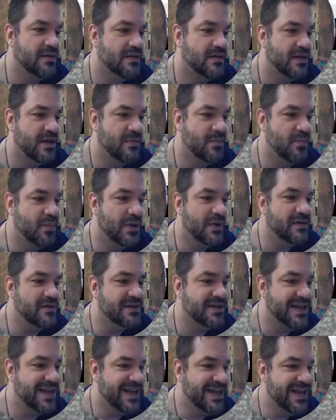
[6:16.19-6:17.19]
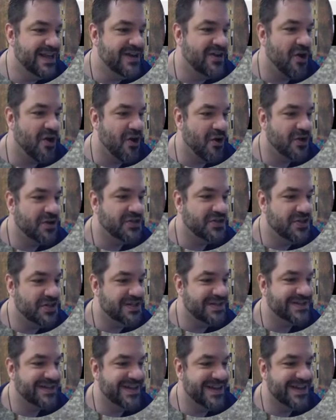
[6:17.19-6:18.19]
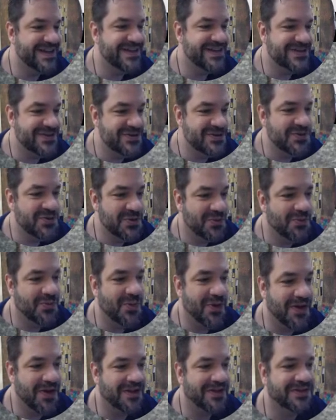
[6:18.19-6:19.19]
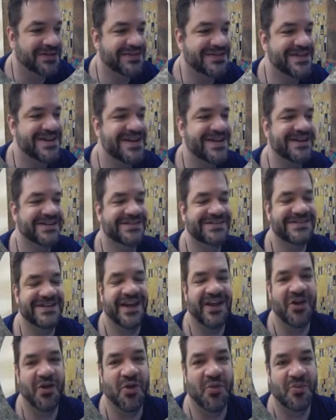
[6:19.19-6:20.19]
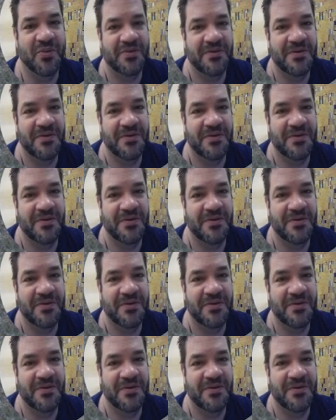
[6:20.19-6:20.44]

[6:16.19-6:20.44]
They build in arches into the walls to help